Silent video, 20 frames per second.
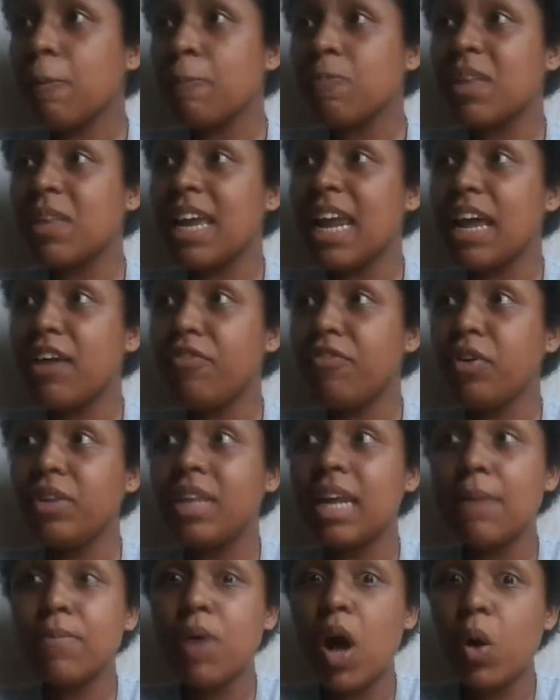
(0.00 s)
and I feel that
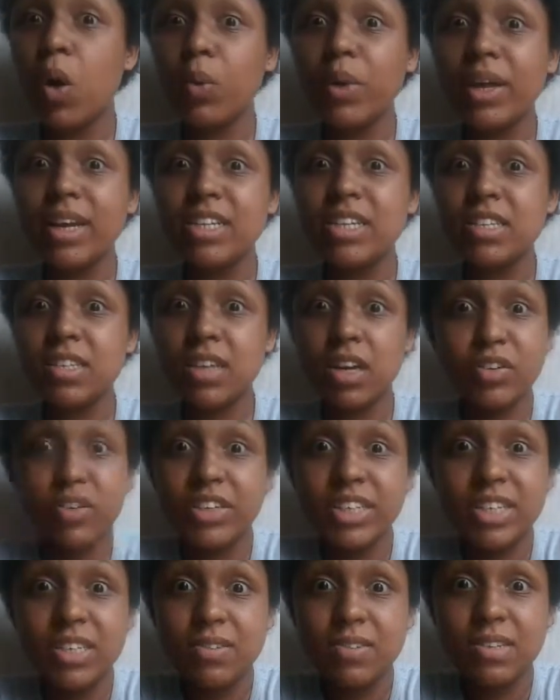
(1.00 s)
I'm always
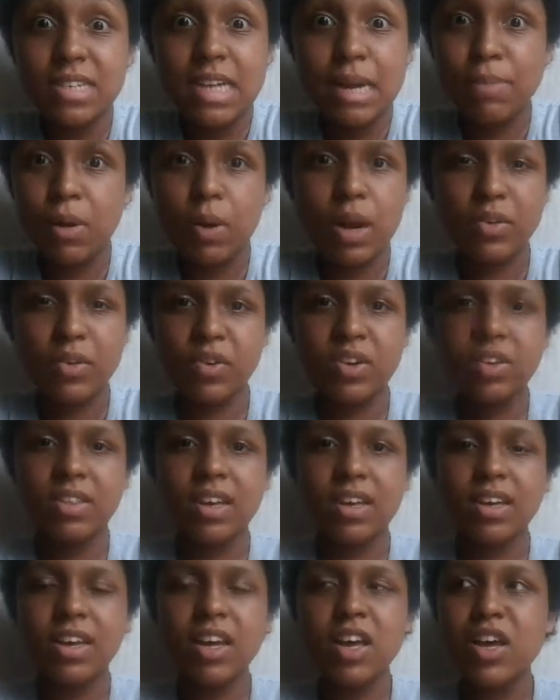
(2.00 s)
curious about
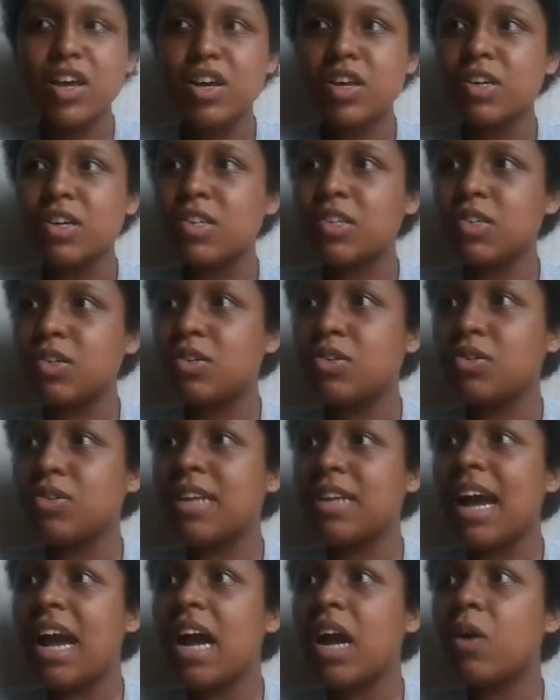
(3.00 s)
everything. So
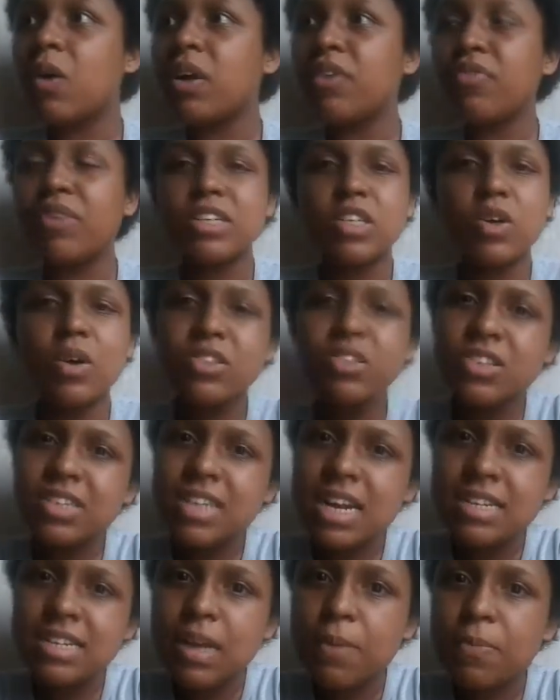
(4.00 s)
now, if I don't
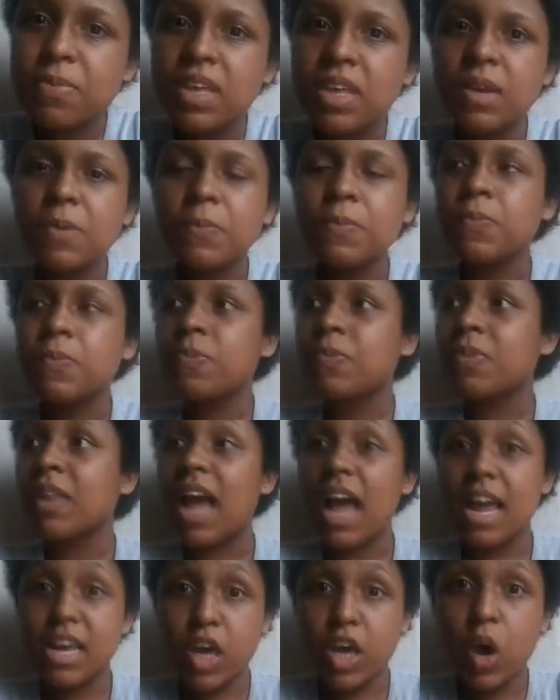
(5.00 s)
understand something,
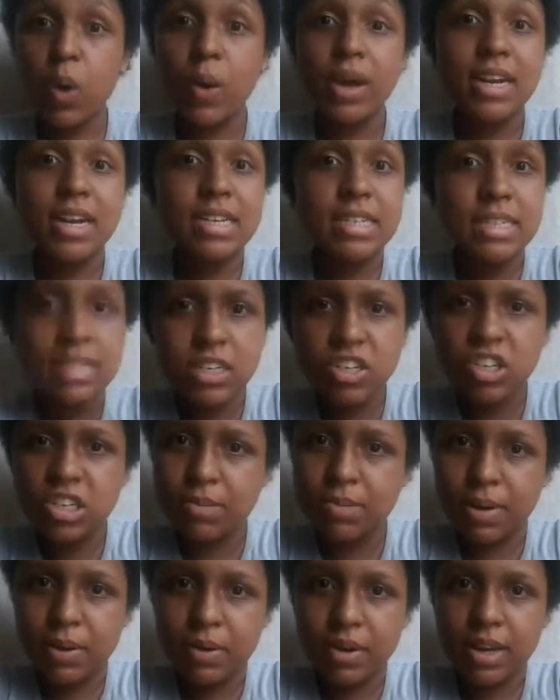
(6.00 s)
I go and I search
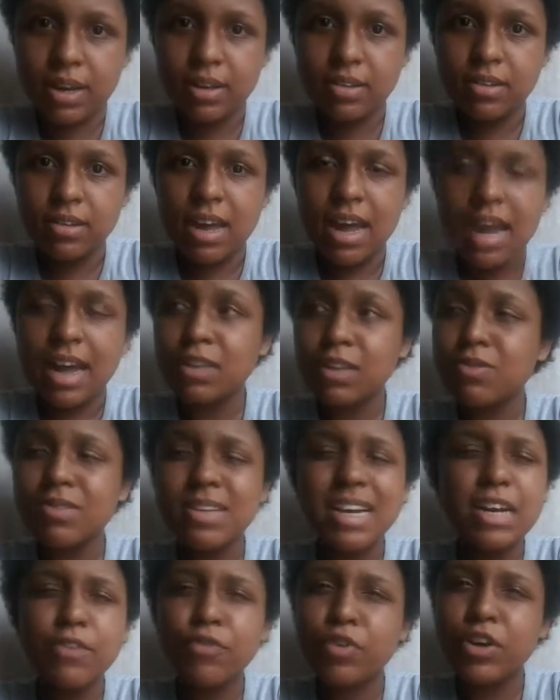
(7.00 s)
about it. I don't
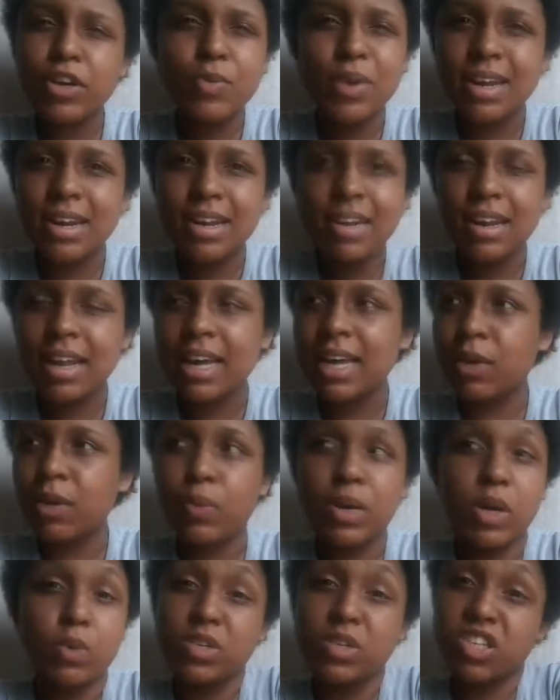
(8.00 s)
take it for granted like
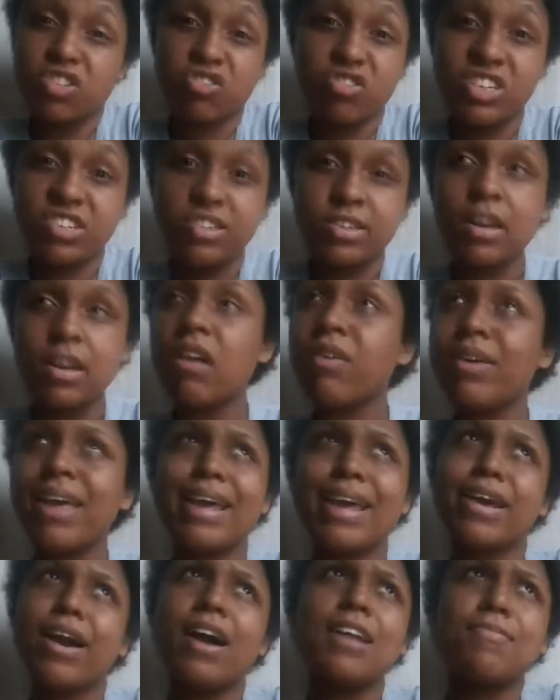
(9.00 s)
when I was Christian. Okay,
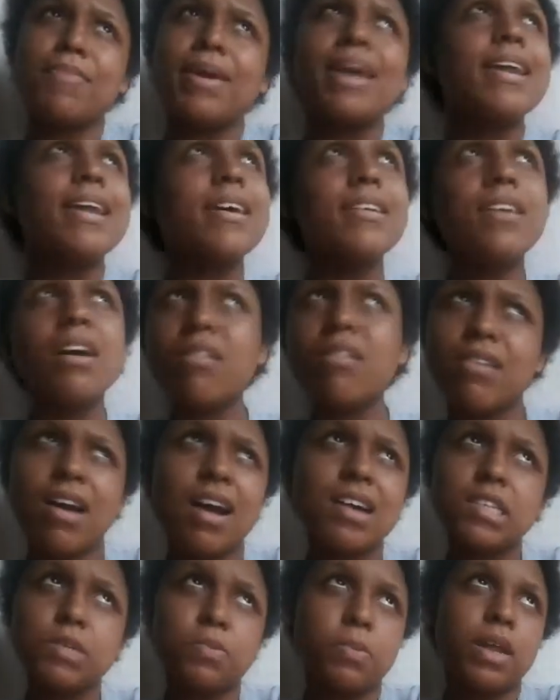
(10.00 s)
God made it. Oh,
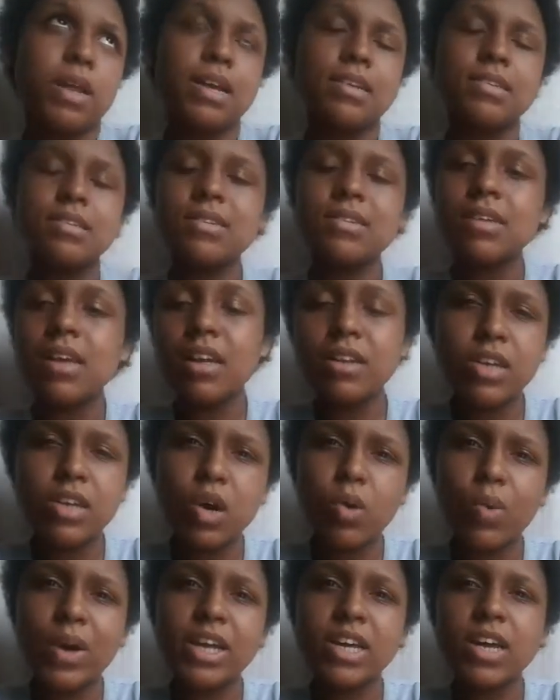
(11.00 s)
God's plans.
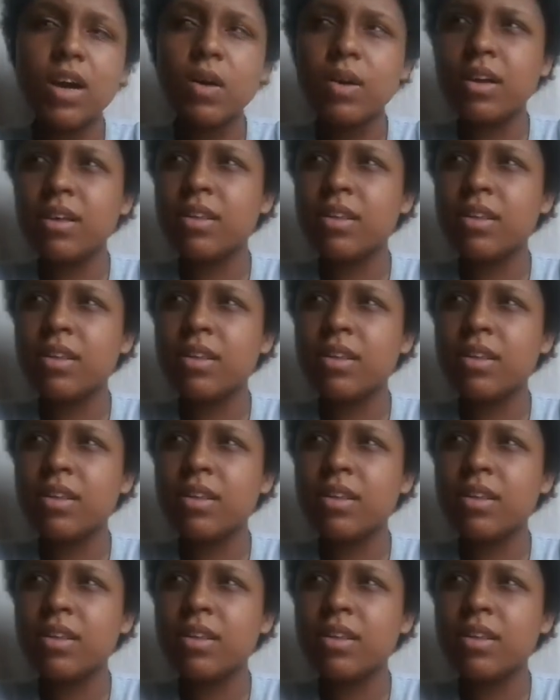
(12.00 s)
No, I go and I